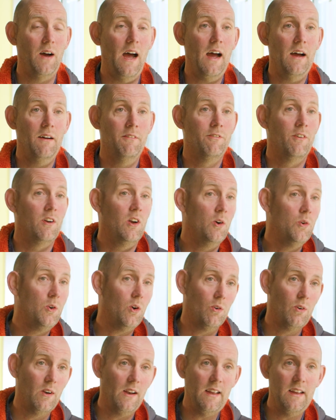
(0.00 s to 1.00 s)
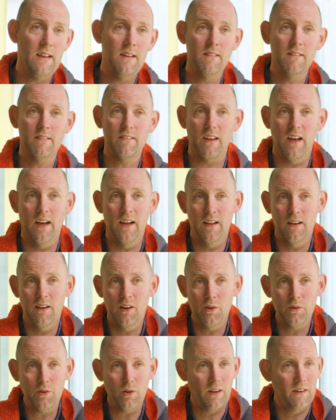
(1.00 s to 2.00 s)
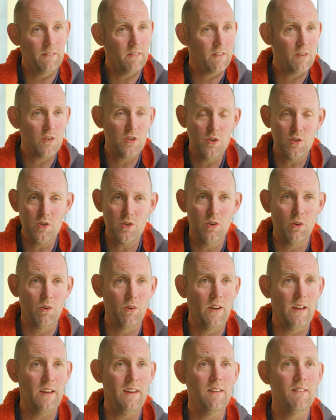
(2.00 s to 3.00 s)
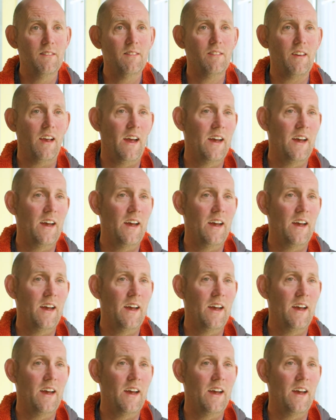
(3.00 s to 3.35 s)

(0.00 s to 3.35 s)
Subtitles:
have local leads, local institutional leads,